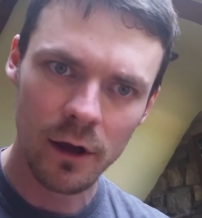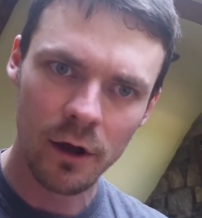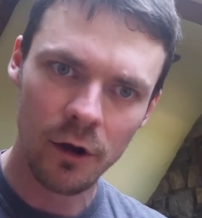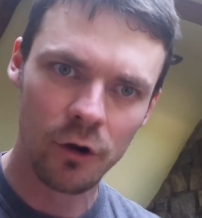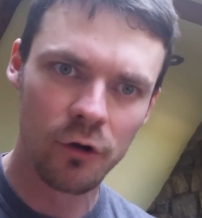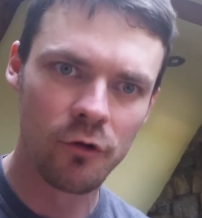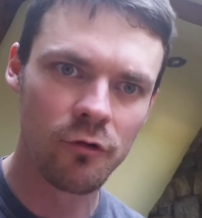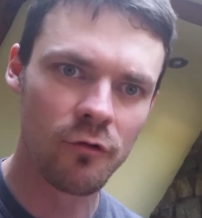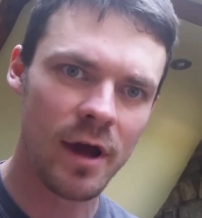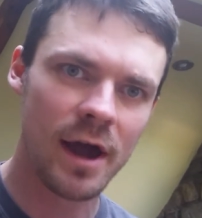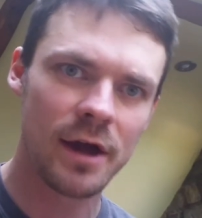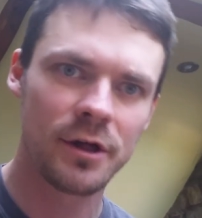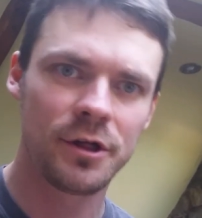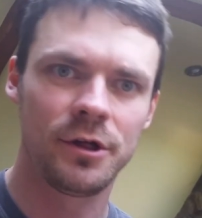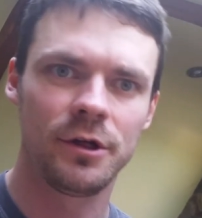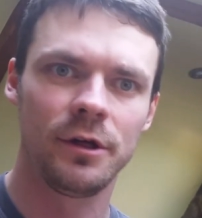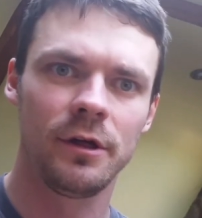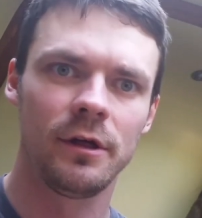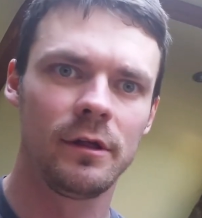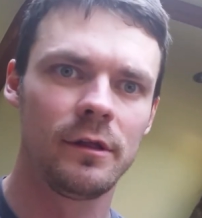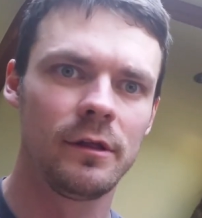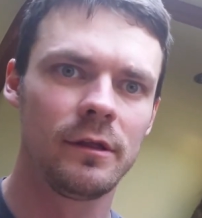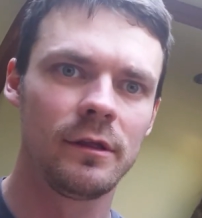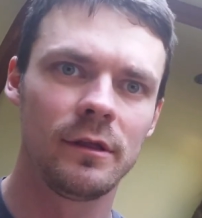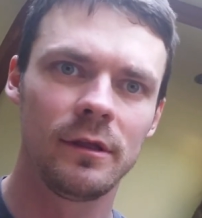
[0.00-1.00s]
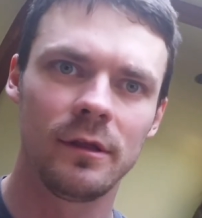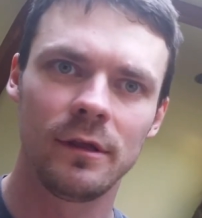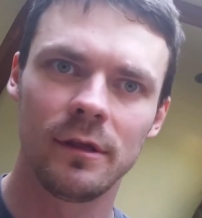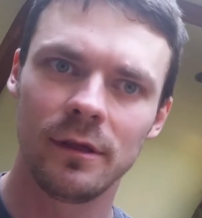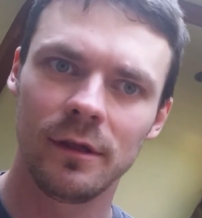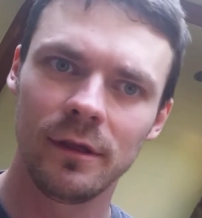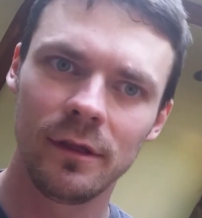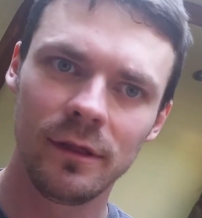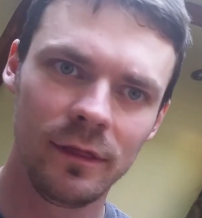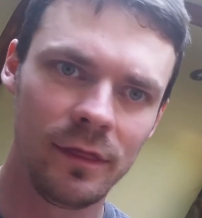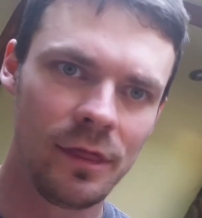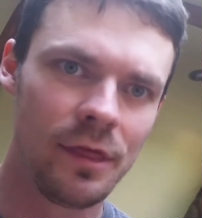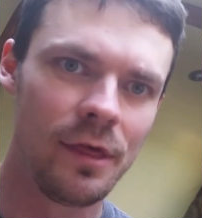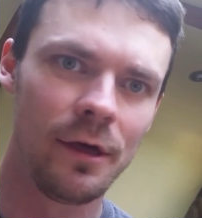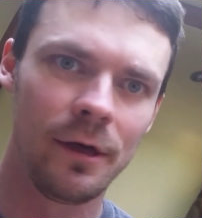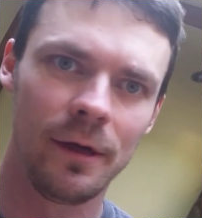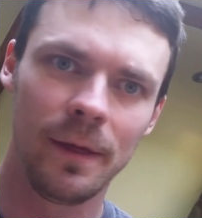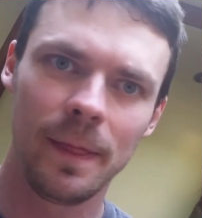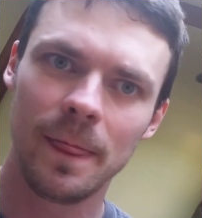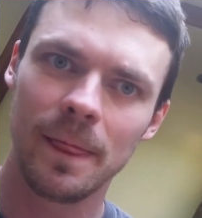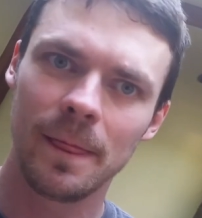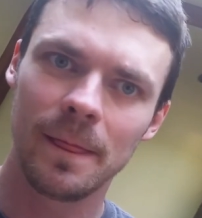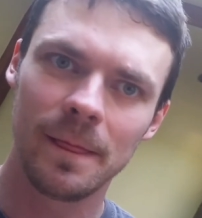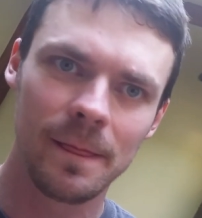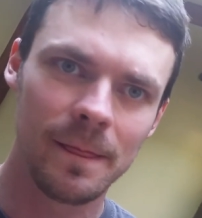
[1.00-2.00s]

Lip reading: aggression that